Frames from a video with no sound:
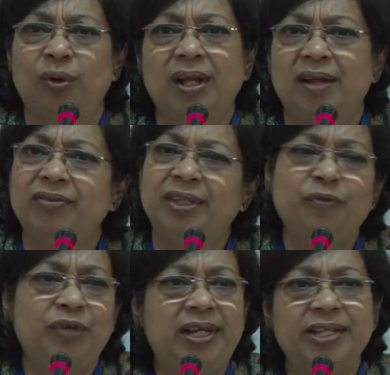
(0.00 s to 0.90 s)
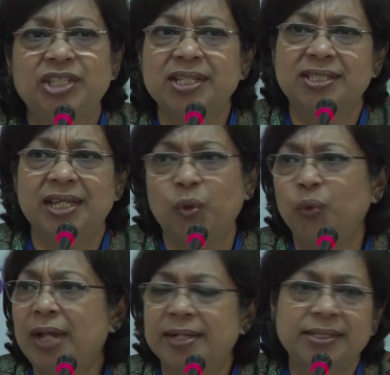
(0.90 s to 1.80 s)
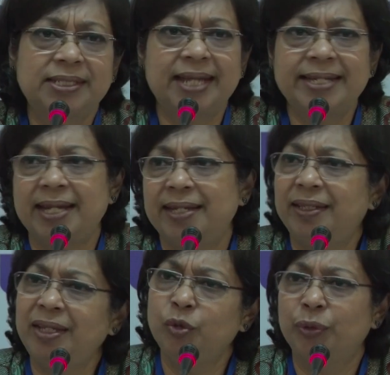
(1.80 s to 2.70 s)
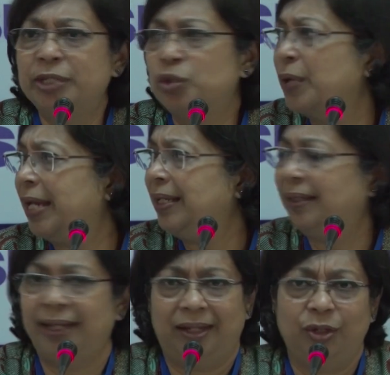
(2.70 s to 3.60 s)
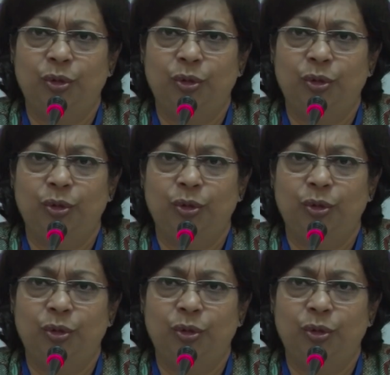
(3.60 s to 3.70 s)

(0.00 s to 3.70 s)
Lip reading: the villagers, they don't understand anything, you can do anything,